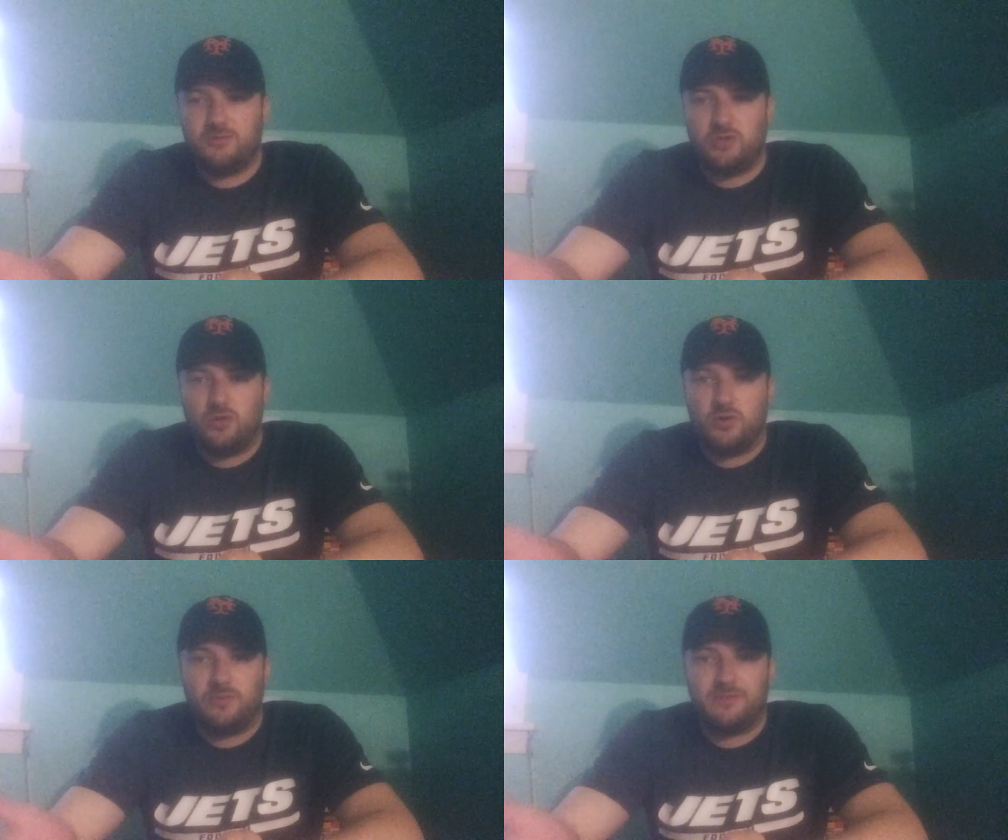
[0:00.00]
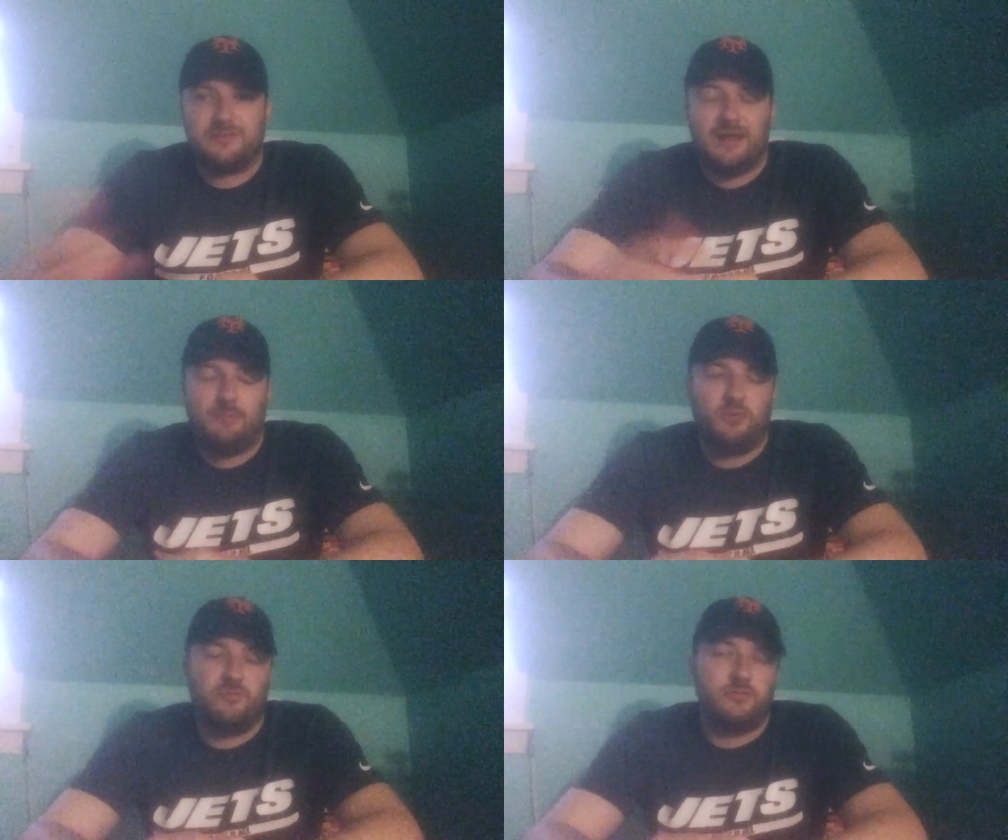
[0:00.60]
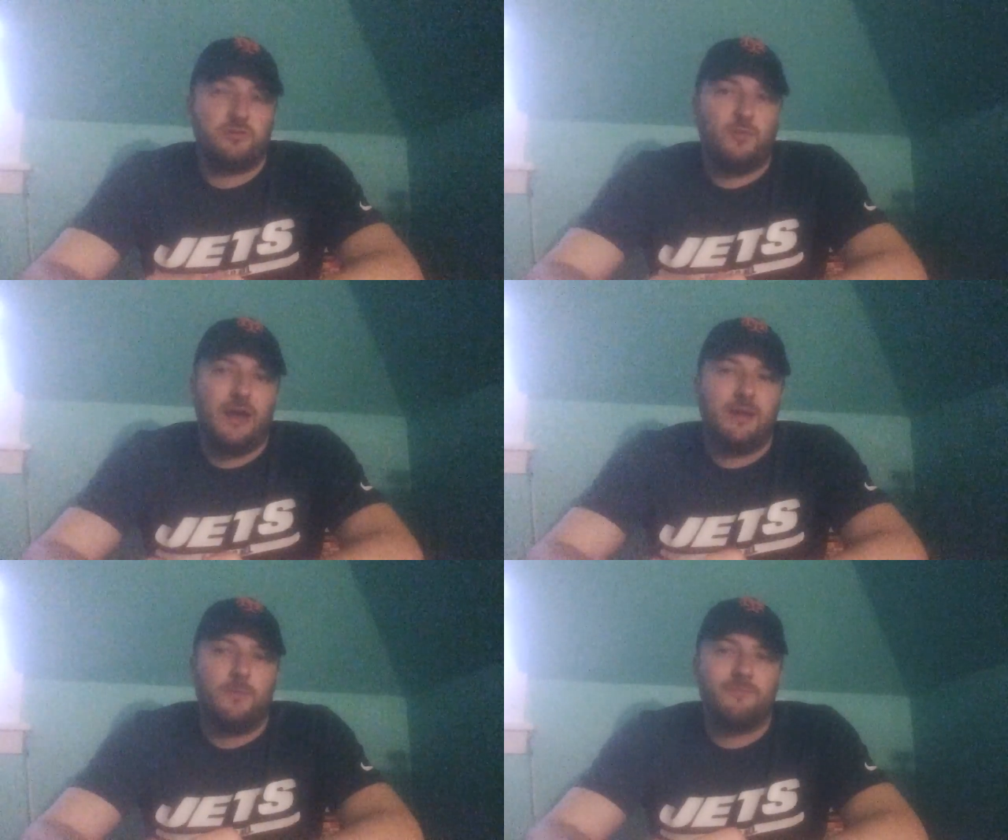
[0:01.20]
New York with a stopover in
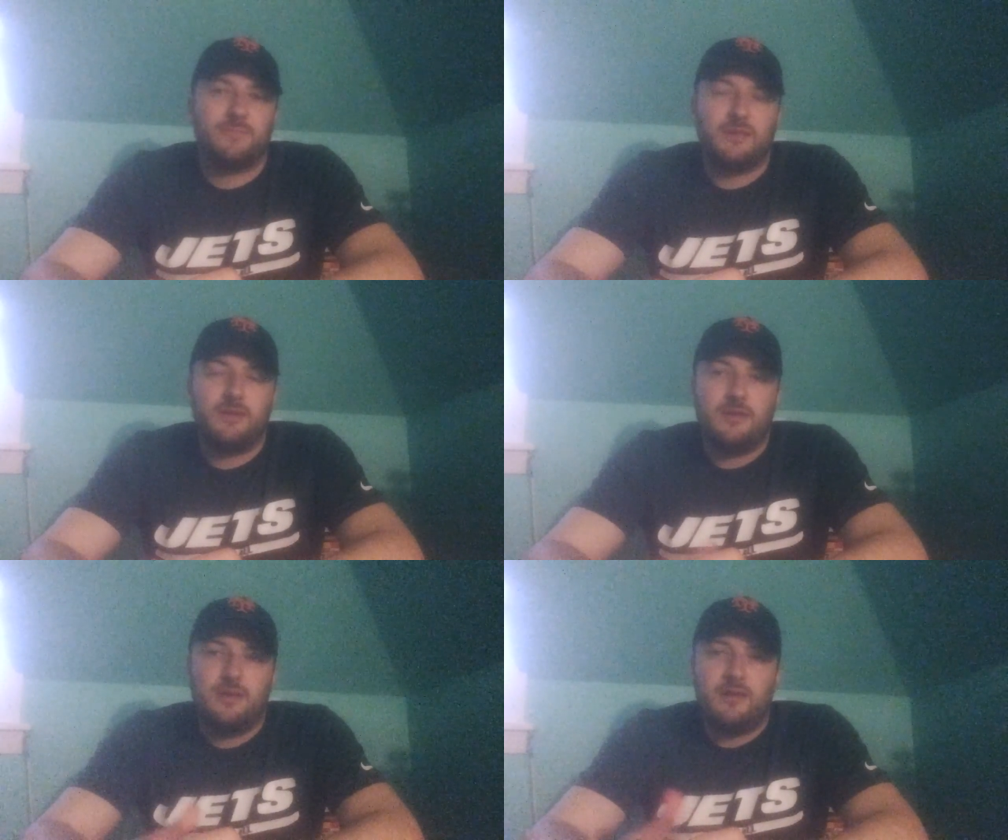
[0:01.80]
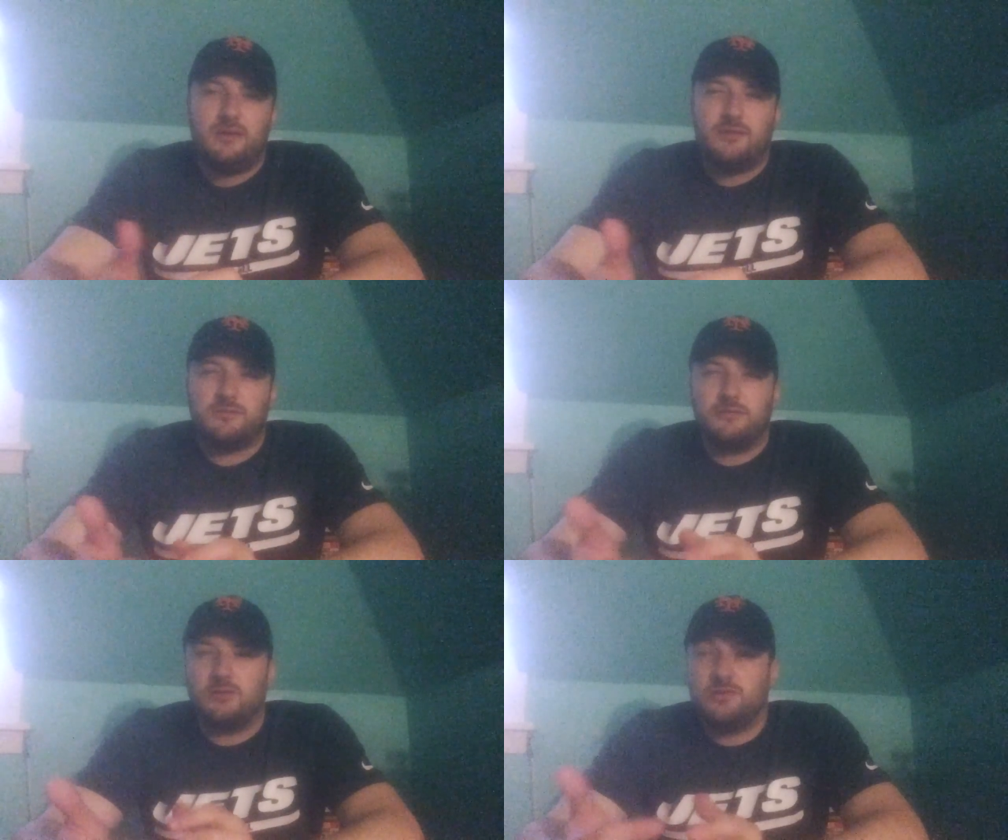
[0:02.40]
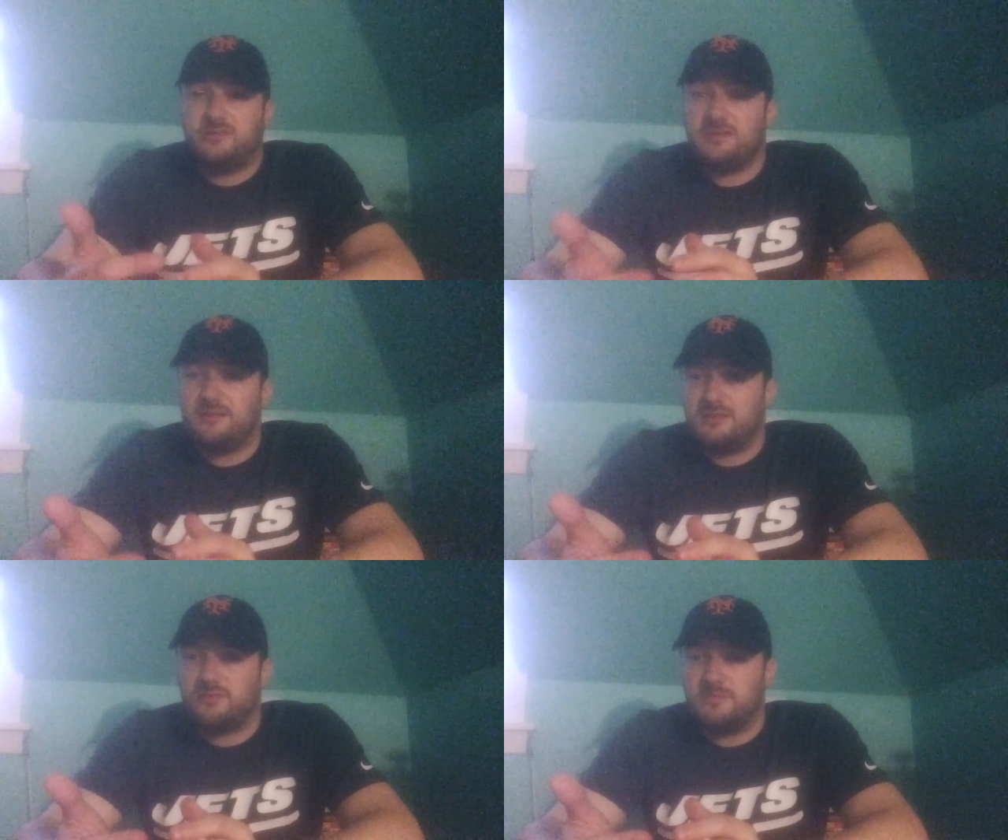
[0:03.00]
Toronto. So you could see a
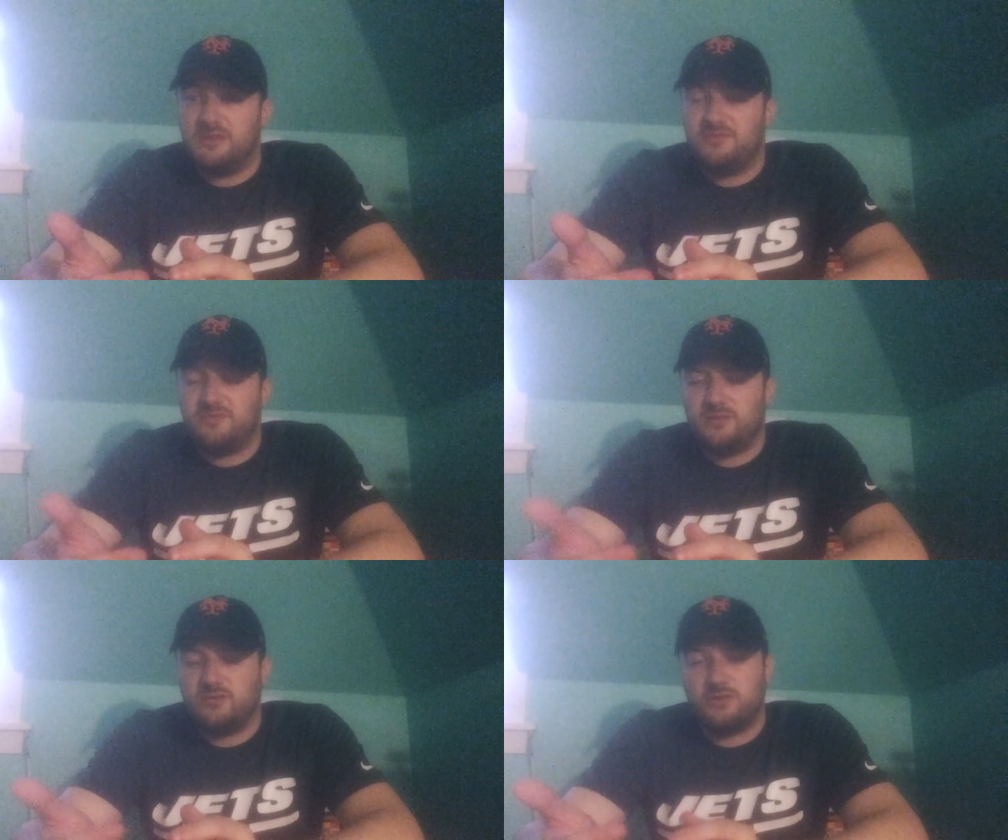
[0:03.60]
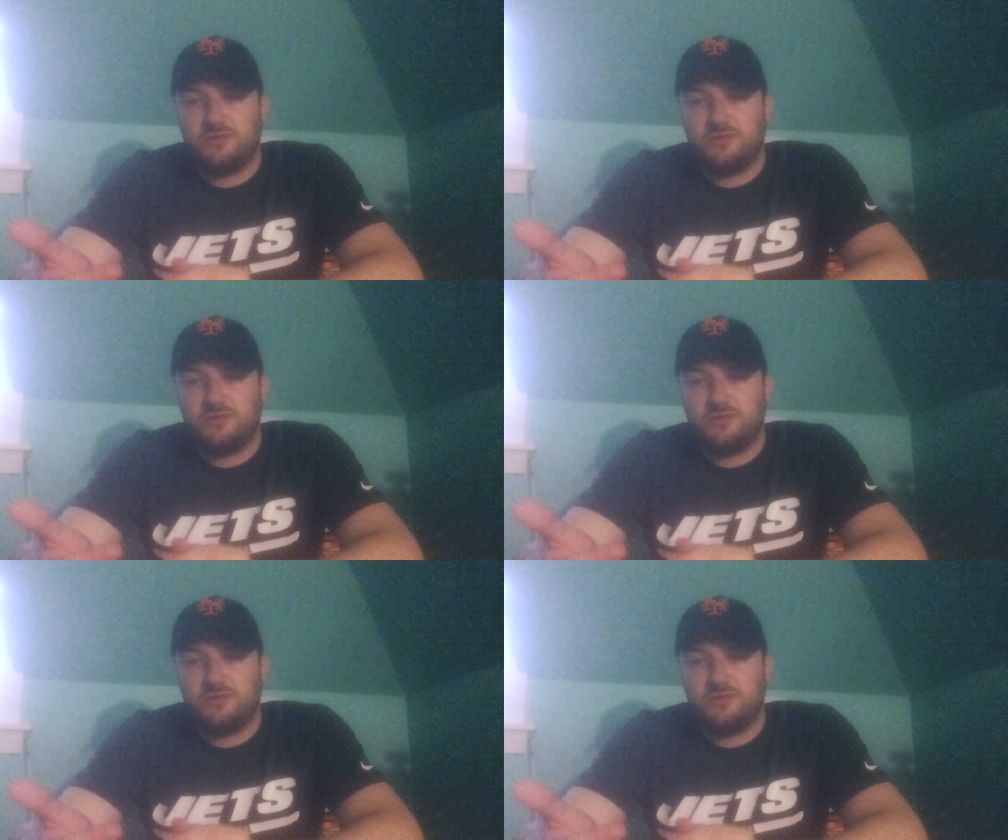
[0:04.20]
different midfield. You could